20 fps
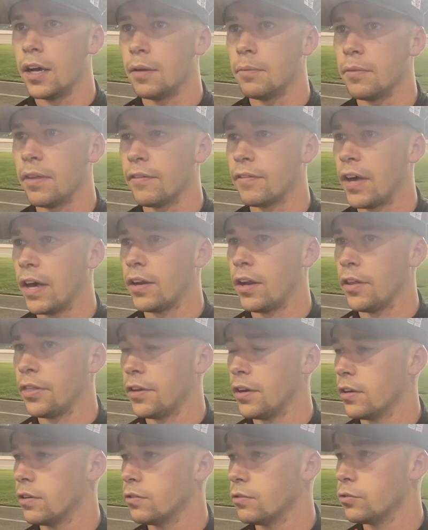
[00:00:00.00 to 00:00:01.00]
they've got
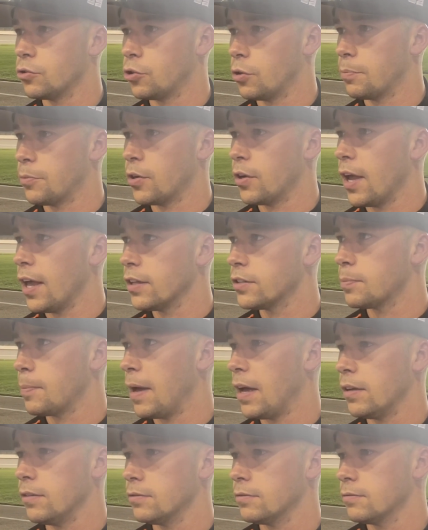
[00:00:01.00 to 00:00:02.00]
nothing to droop their heads
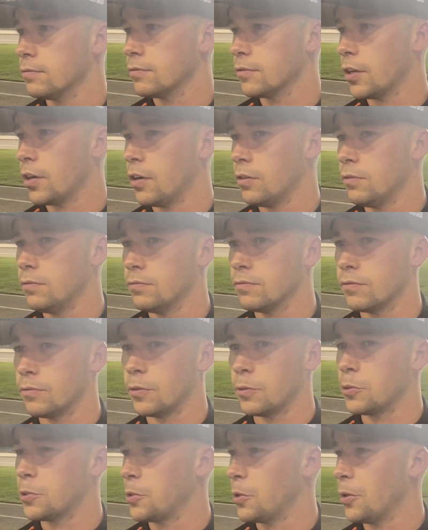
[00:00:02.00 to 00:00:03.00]
about. You know,
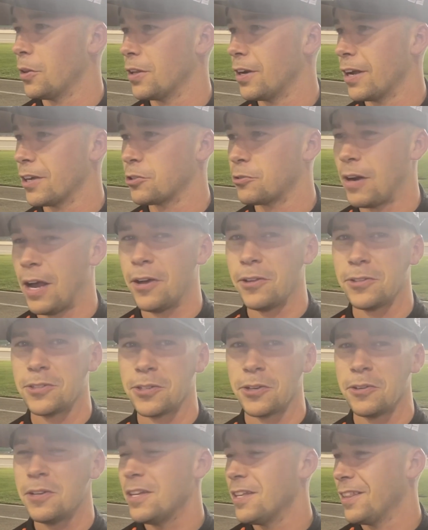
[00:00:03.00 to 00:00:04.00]
we're still in the next round,
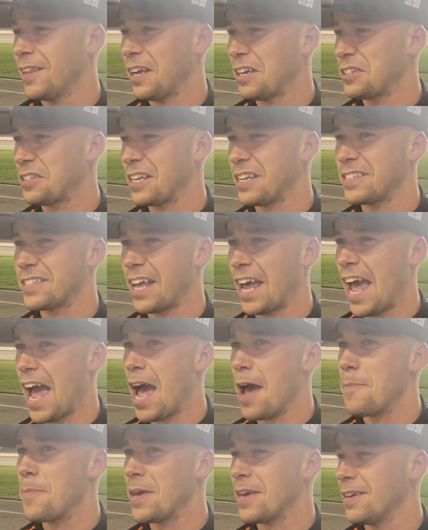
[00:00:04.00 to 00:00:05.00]
so they just need to stay
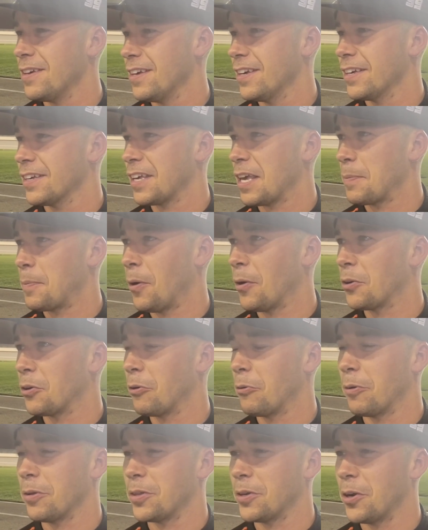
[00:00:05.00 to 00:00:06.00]
happy, keep on
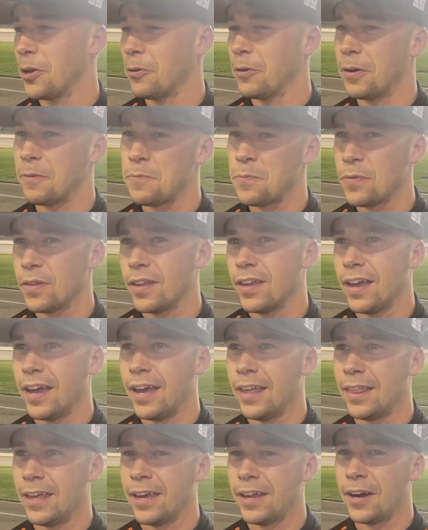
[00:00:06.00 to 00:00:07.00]
doing what they're doing,
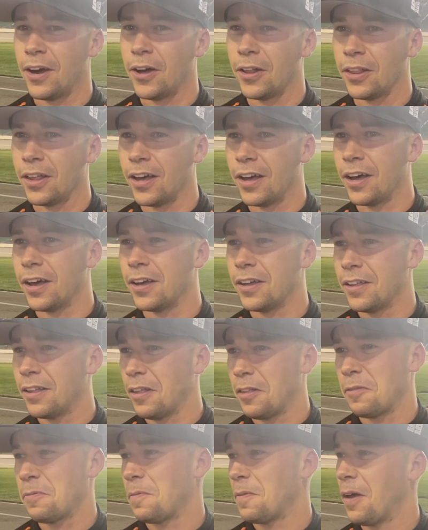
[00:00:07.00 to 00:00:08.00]
and then I'll
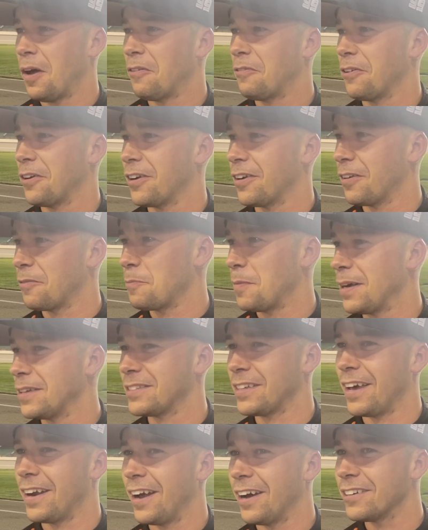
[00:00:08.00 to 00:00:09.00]
figure my
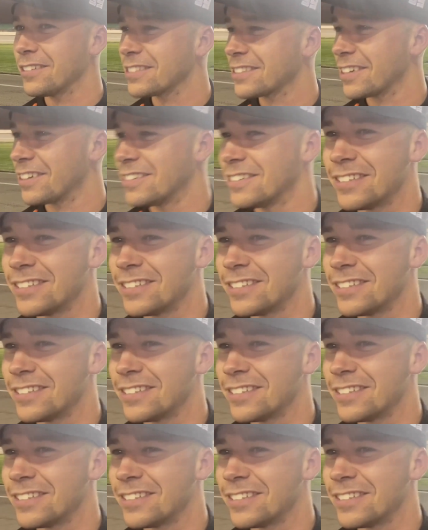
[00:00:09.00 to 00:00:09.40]
side out. So.